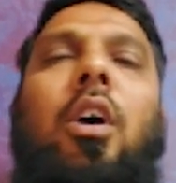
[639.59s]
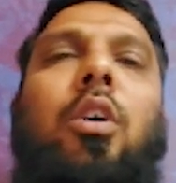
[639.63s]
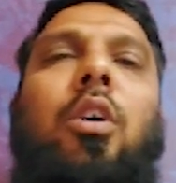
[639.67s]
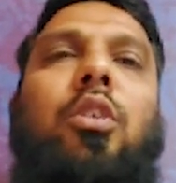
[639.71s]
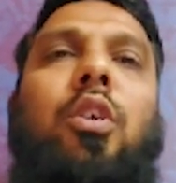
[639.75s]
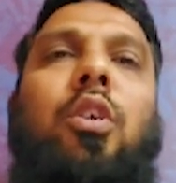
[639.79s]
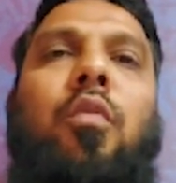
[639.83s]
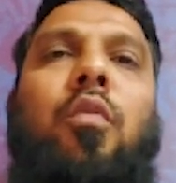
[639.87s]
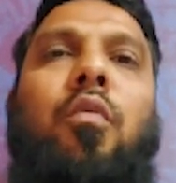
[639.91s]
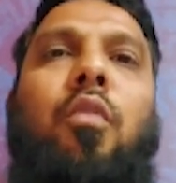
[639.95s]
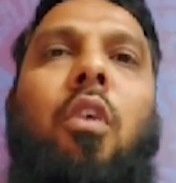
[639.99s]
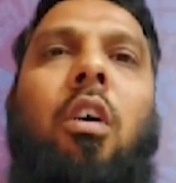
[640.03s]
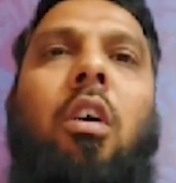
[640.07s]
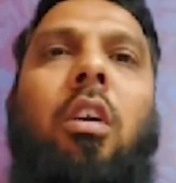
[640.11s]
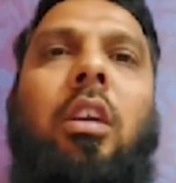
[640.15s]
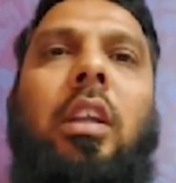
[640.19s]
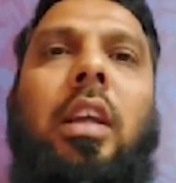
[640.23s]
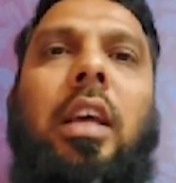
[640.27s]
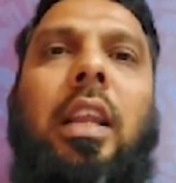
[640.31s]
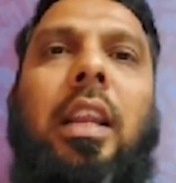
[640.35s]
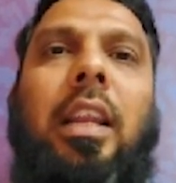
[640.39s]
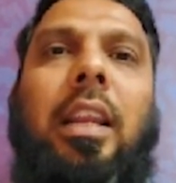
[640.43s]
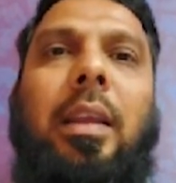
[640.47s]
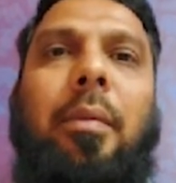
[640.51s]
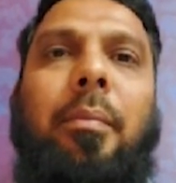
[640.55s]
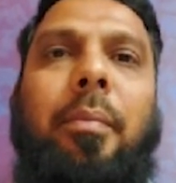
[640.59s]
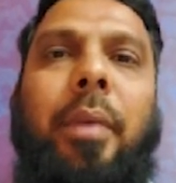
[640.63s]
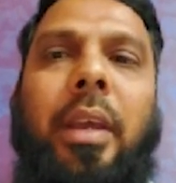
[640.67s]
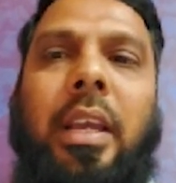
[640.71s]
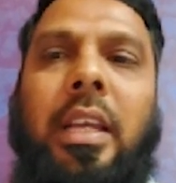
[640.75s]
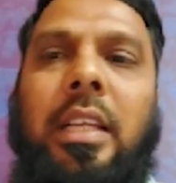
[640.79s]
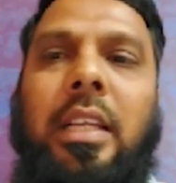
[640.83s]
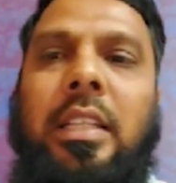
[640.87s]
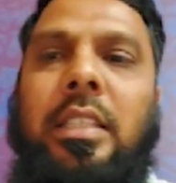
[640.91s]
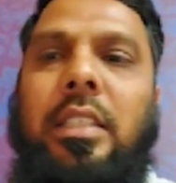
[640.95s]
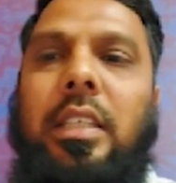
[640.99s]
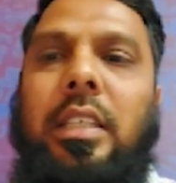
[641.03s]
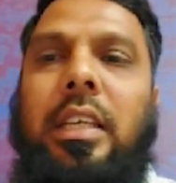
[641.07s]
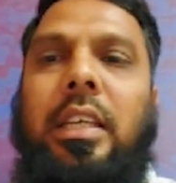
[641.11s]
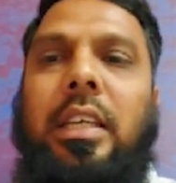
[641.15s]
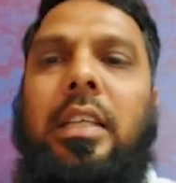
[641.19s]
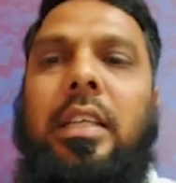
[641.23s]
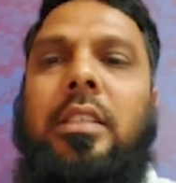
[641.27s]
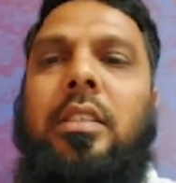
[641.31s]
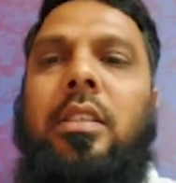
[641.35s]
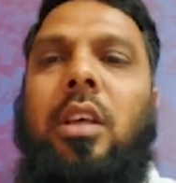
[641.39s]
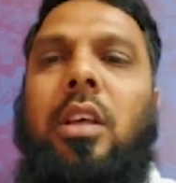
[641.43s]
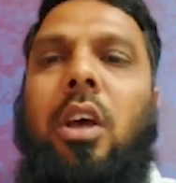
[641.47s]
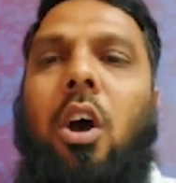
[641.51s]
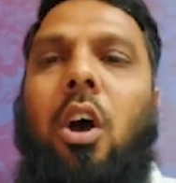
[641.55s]
So what remains
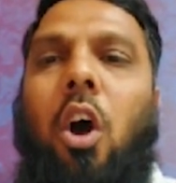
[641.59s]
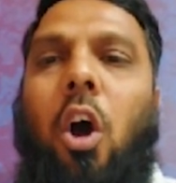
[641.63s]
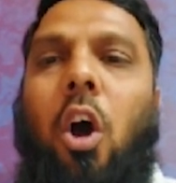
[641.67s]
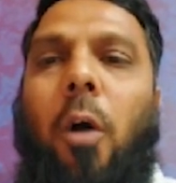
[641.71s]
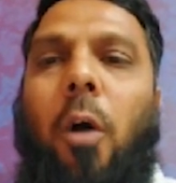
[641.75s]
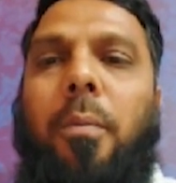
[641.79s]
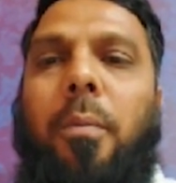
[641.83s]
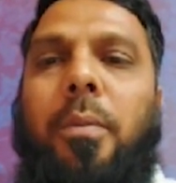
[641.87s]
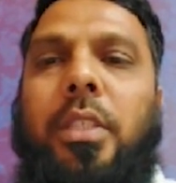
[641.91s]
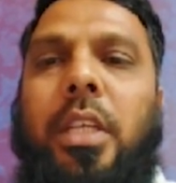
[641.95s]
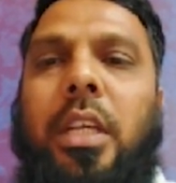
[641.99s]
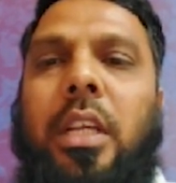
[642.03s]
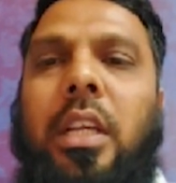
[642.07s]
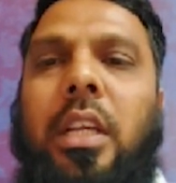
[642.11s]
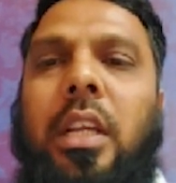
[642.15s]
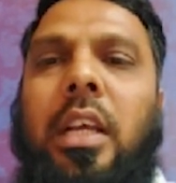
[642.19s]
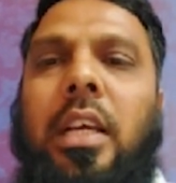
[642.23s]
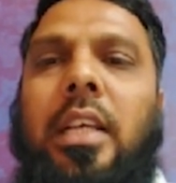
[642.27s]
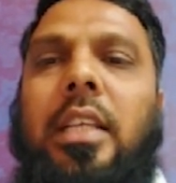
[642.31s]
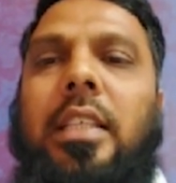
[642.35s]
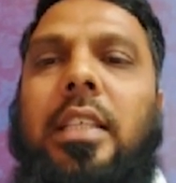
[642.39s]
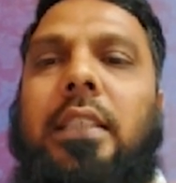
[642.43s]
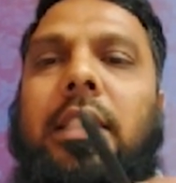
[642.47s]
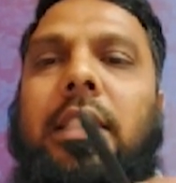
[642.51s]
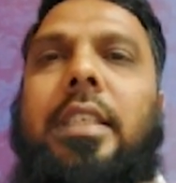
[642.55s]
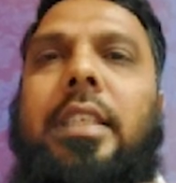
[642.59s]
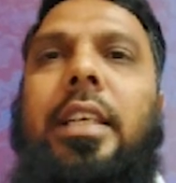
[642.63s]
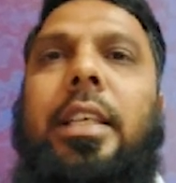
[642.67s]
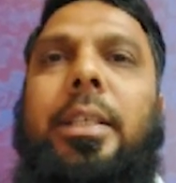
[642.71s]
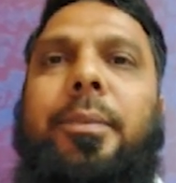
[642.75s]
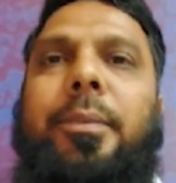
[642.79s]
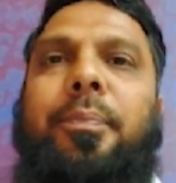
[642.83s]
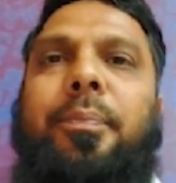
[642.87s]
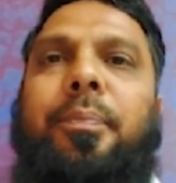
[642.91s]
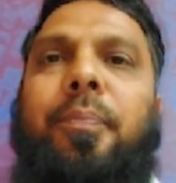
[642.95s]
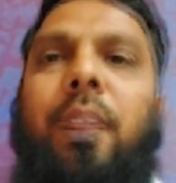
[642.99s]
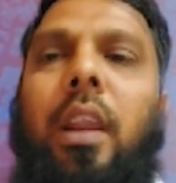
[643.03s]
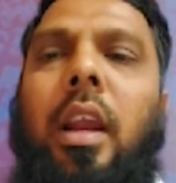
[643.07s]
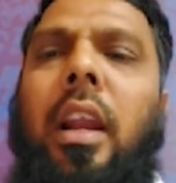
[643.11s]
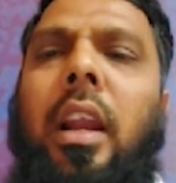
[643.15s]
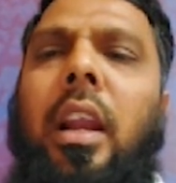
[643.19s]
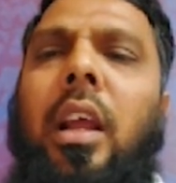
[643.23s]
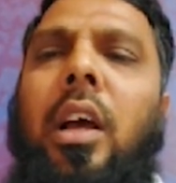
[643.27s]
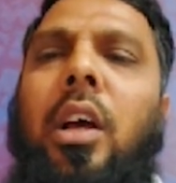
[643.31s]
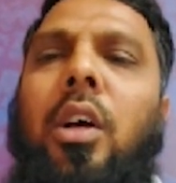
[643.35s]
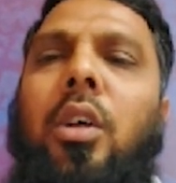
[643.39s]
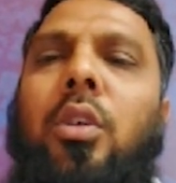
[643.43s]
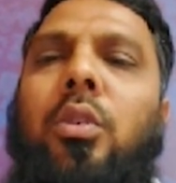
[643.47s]
is option C, right?